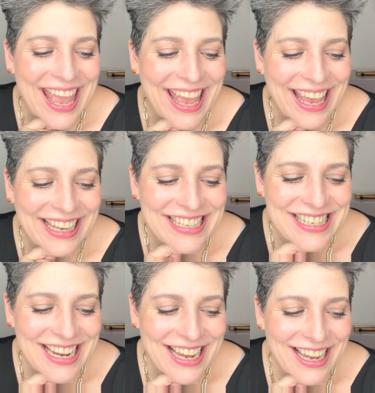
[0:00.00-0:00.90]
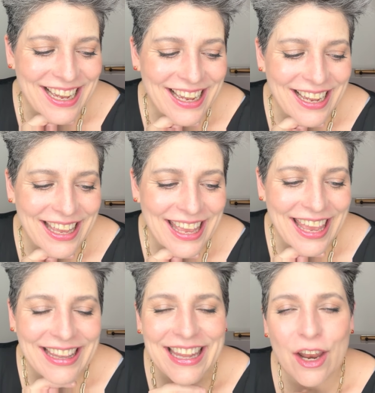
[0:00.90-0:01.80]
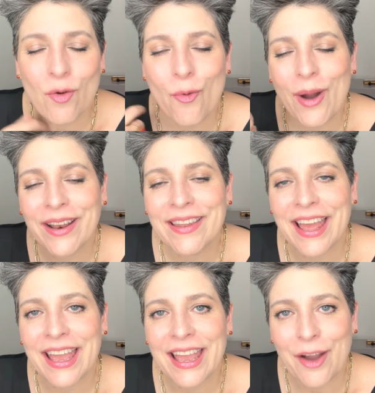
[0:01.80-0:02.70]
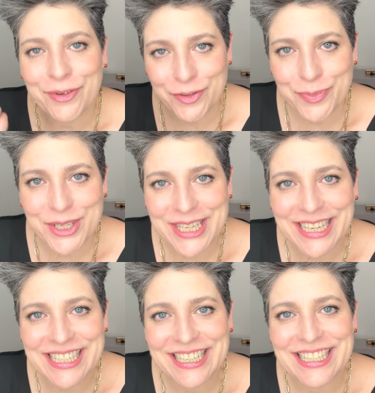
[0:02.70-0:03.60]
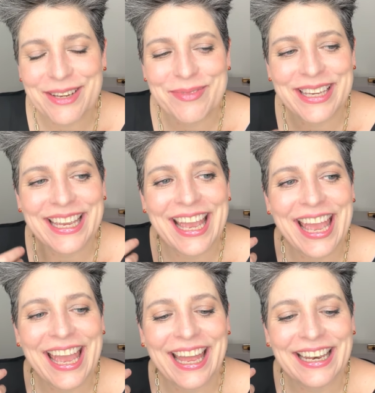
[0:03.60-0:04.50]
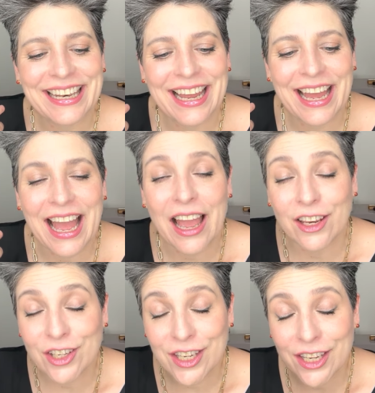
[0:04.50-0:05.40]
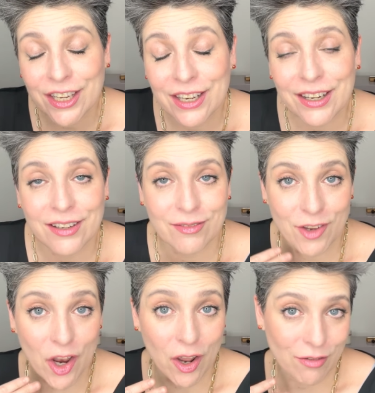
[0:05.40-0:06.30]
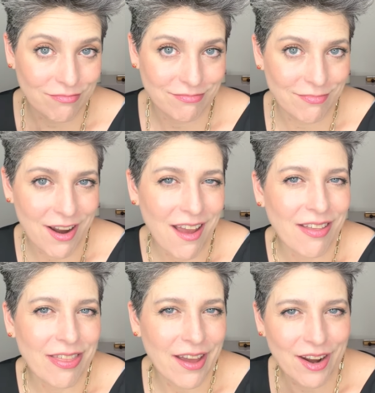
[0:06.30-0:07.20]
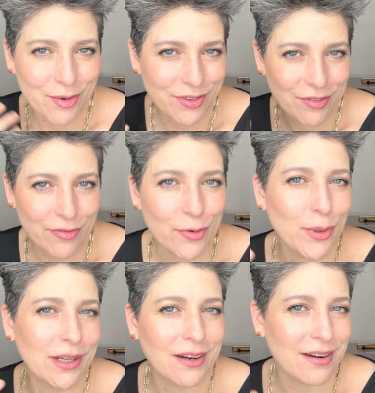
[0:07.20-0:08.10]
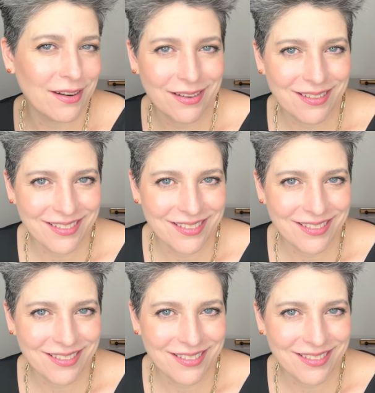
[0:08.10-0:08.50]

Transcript: And, uh, and then one day I was presenting something and uh, I did, you know, what I thought it was fuller,